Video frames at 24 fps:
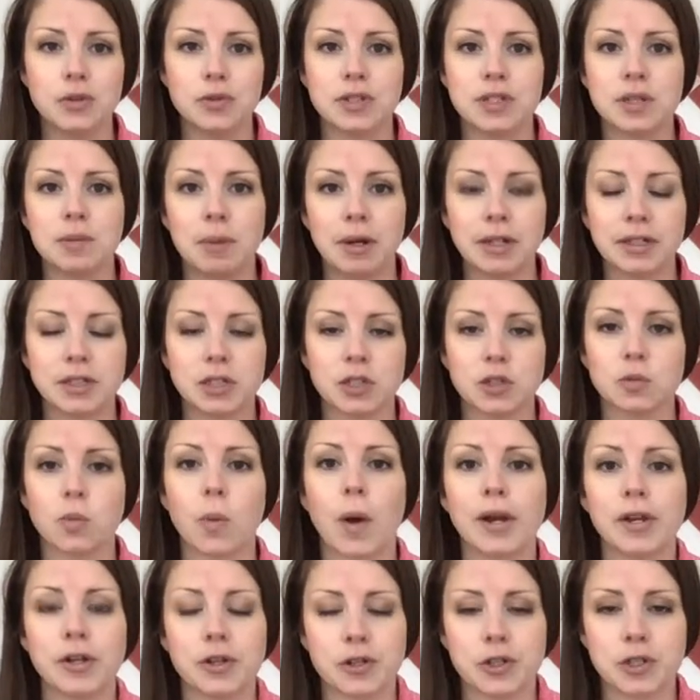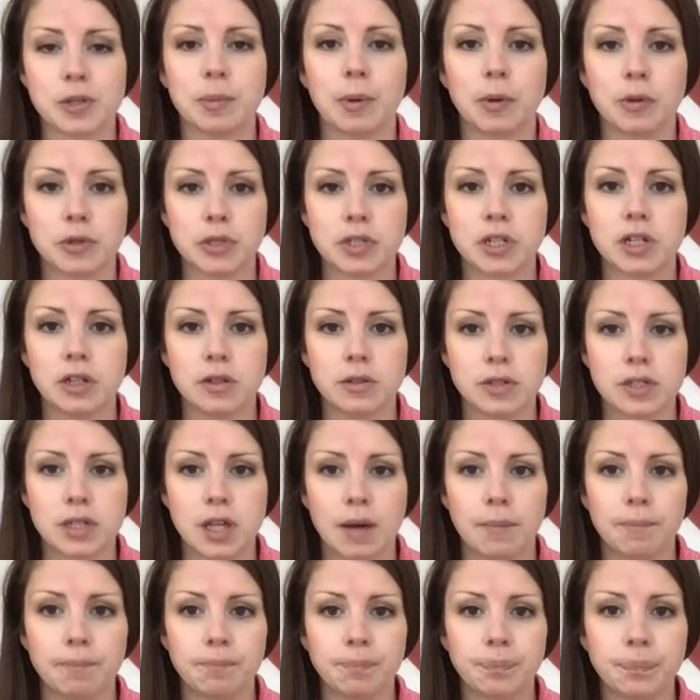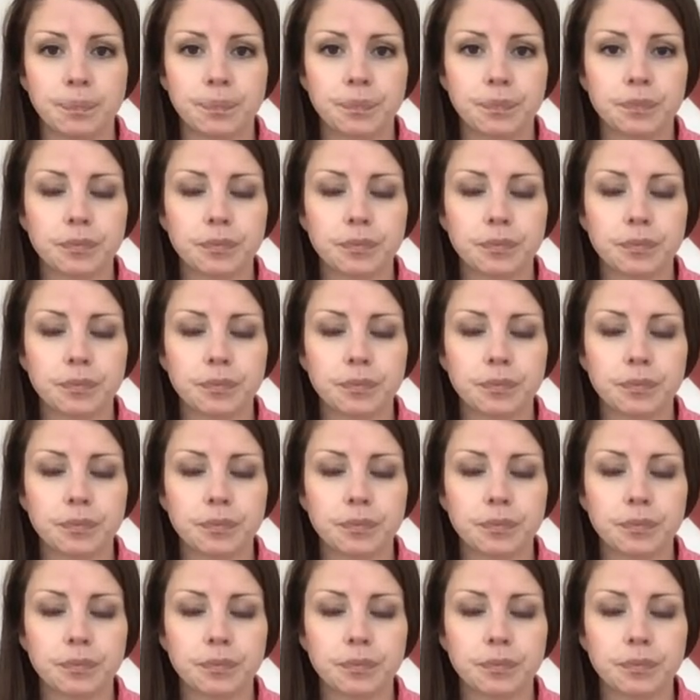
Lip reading: use the muscles when you're supposed to use them.